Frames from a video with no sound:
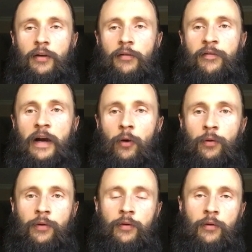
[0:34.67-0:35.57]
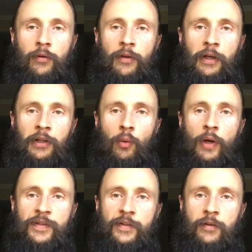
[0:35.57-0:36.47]
found thing in the
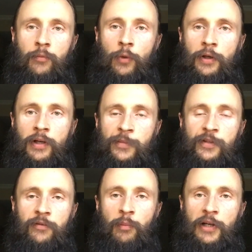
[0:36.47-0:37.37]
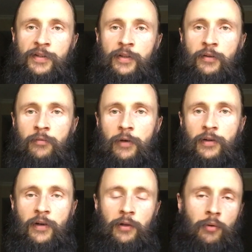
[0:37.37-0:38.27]
West when it comes to Vipassana,
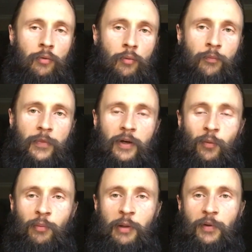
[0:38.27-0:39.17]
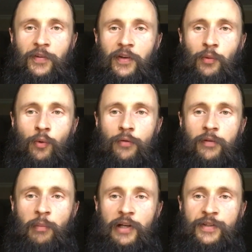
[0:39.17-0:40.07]
right? I know when people say the word
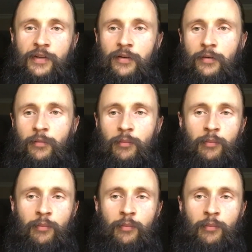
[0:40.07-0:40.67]
Vipassana,